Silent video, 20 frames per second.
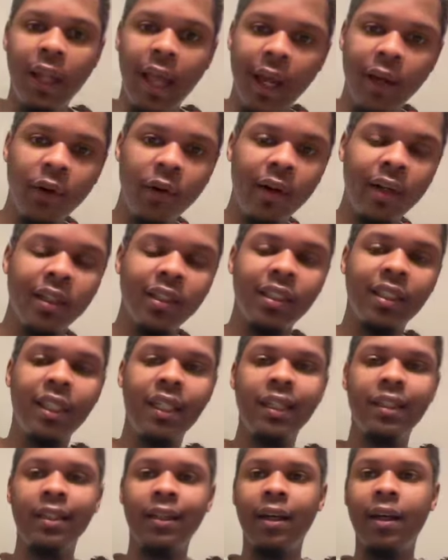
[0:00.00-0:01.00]
later in the
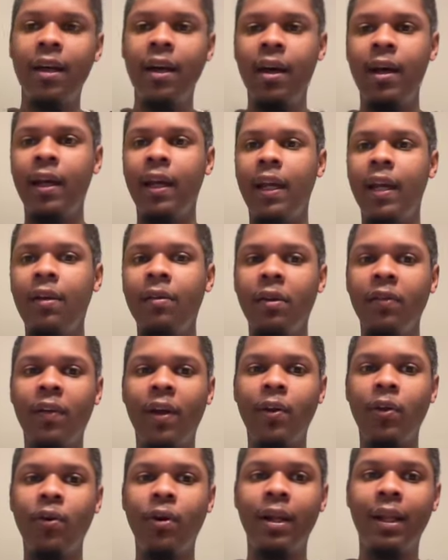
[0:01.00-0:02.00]
season even if they
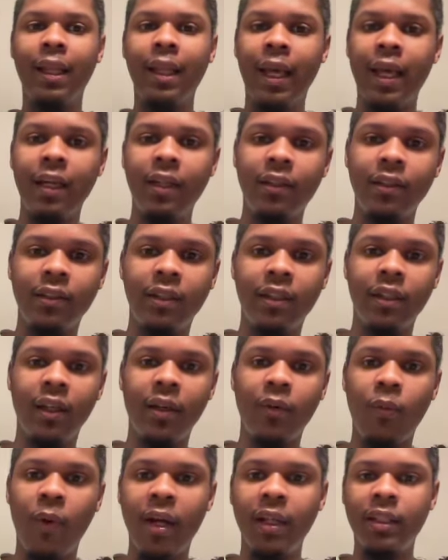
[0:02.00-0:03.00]
do it late
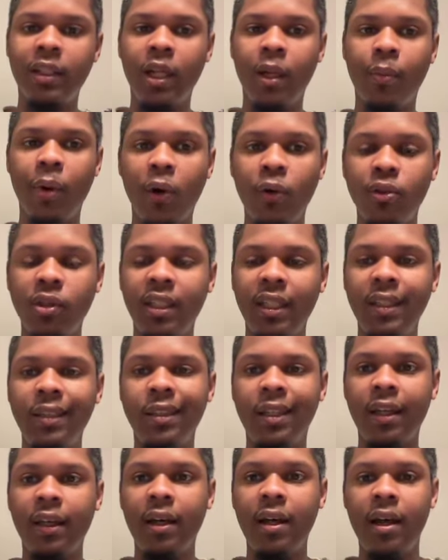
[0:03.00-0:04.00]
and wait to the
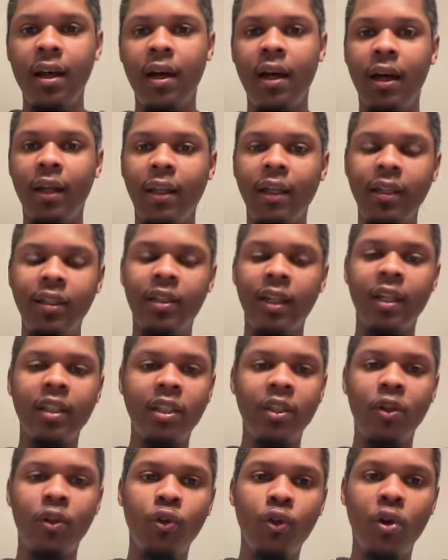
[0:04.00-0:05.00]
postseason at least they
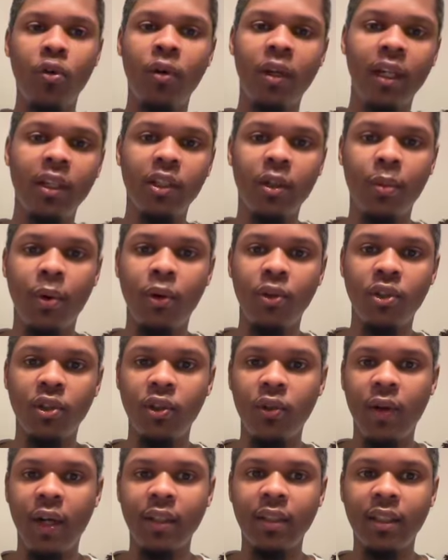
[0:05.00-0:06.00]
still doing what they're supposed to
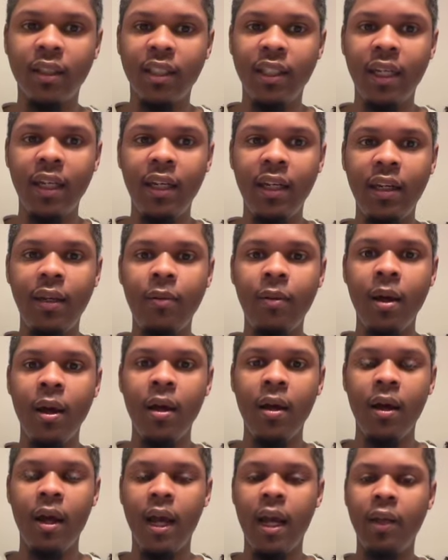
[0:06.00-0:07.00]
do as a team
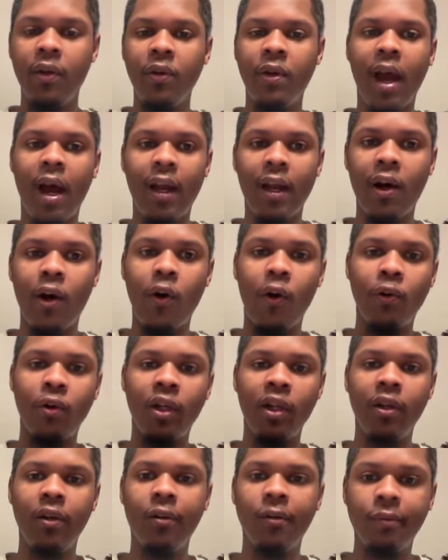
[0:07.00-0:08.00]
and you got to hold
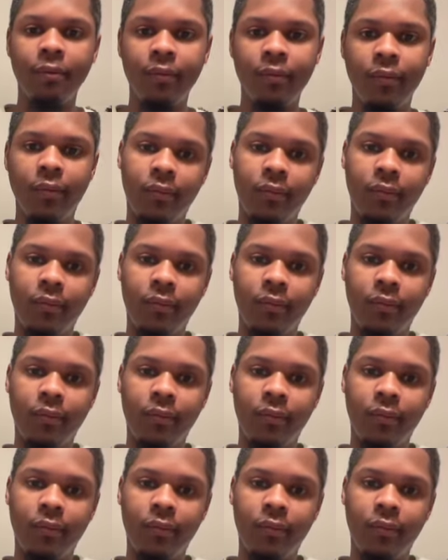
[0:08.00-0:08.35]
them